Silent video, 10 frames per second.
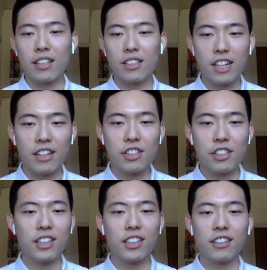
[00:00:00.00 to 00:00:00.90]
Cas9
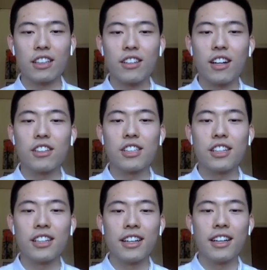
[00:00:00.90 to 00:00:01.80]
gene editing
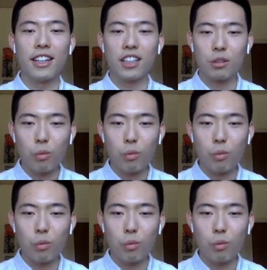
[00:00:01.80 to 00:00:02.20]
technology, and he is